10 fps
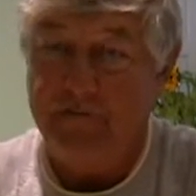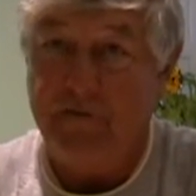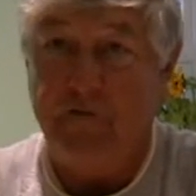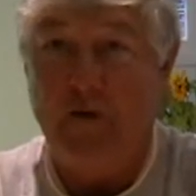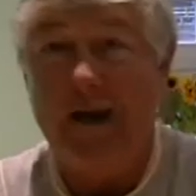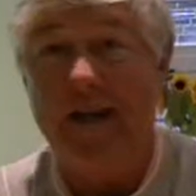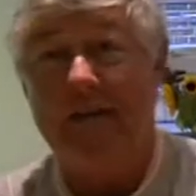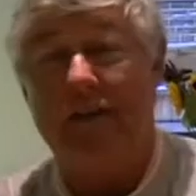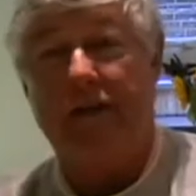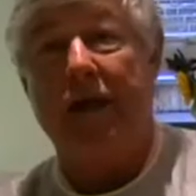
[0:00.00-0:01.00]
if you've got
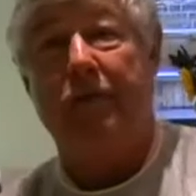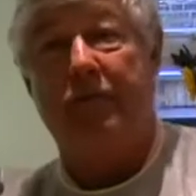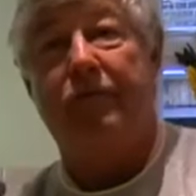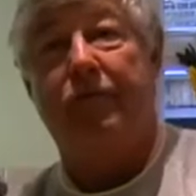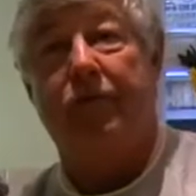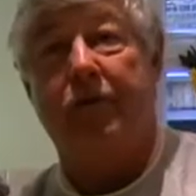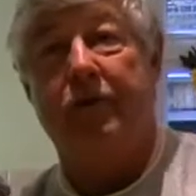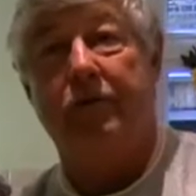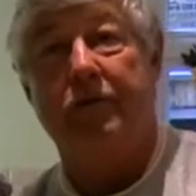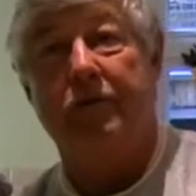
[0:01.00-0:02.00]
anything going for
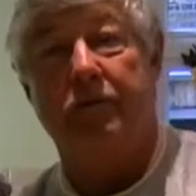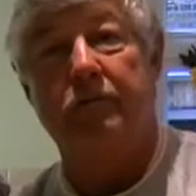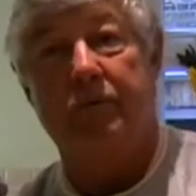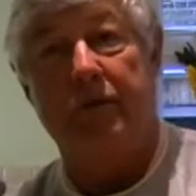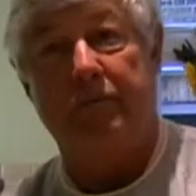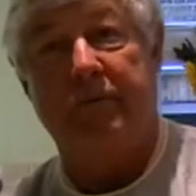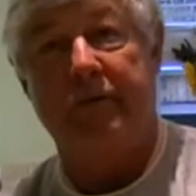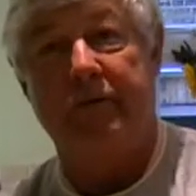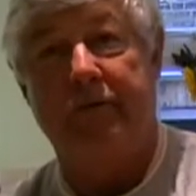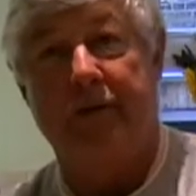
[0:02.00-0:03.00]
you, you'll
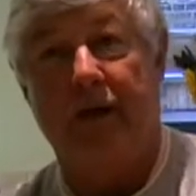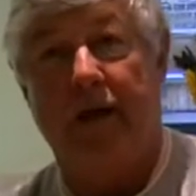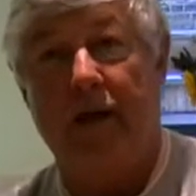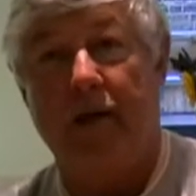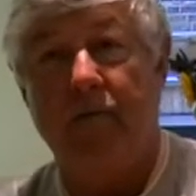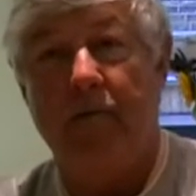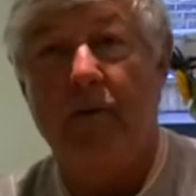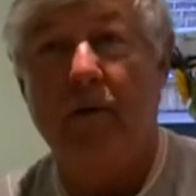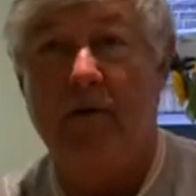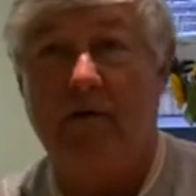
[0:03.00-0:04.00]
improve on that.
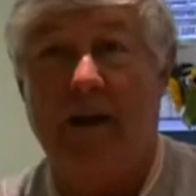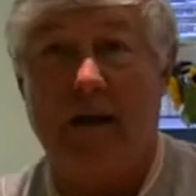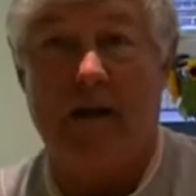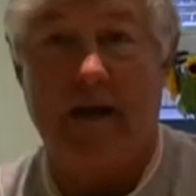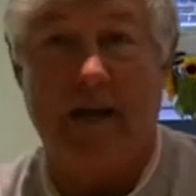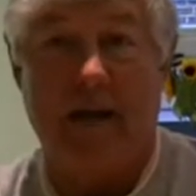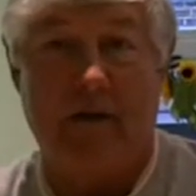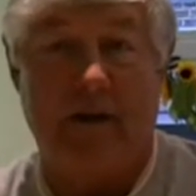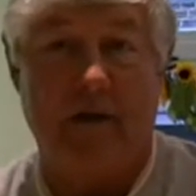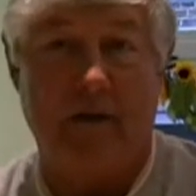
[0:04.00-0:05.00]
And the fact that I had
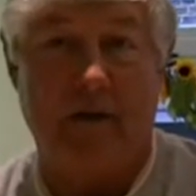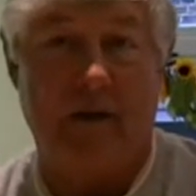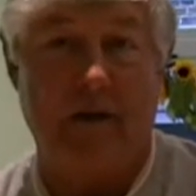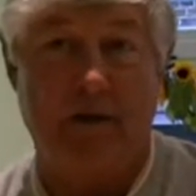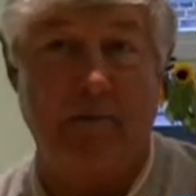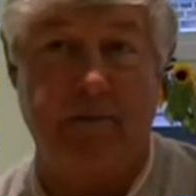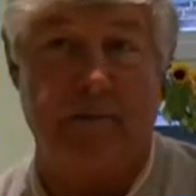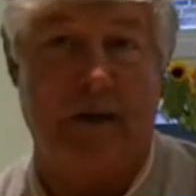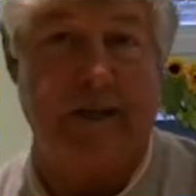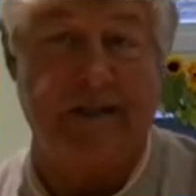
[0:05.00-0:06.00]
that grounding, I think,
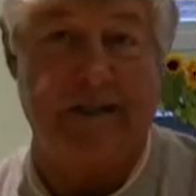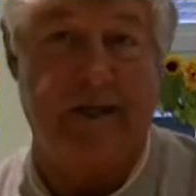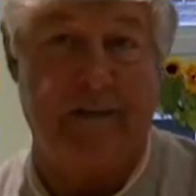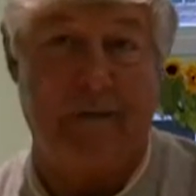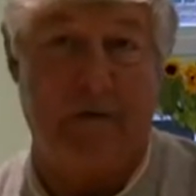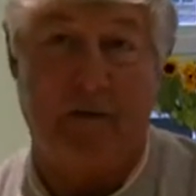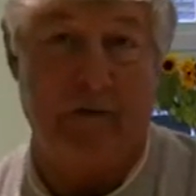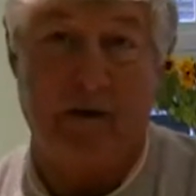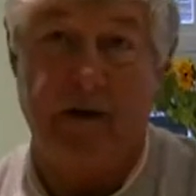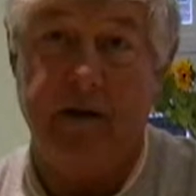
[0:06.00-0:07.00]
was the mainstay of my
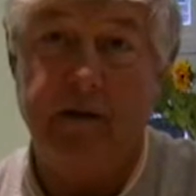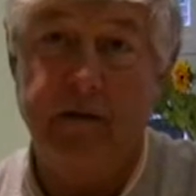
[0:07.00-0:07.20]
career.